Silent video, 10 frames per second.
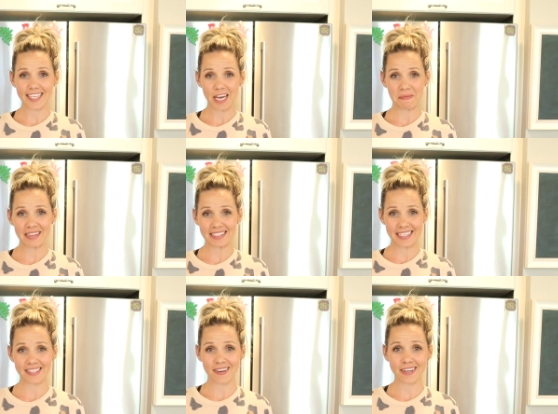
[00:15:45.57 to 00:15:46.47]
next up um, is
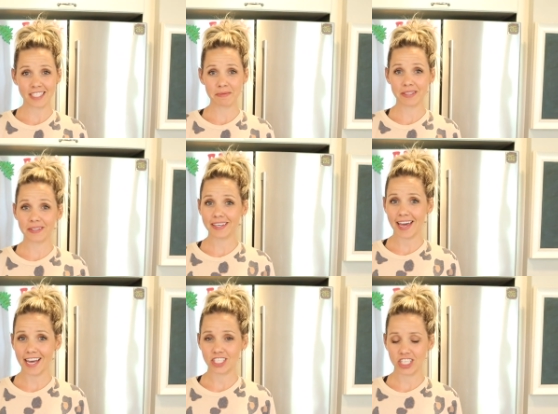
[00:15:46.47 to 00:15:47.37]
this awesome little
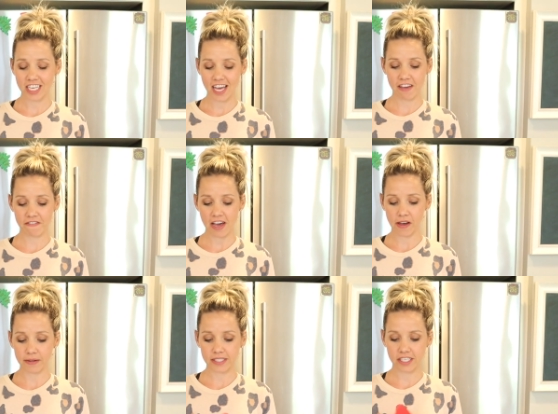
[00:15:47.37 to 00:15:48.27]
gadget I
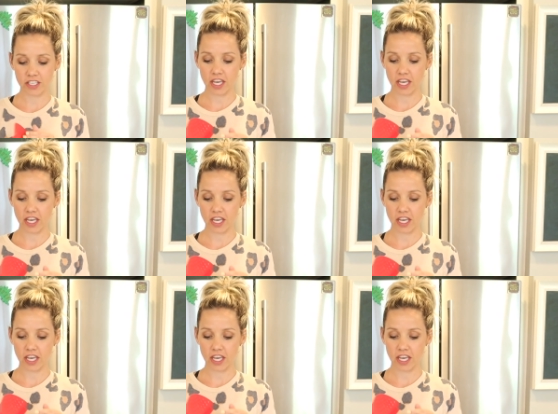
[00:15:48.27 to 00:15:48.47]
found.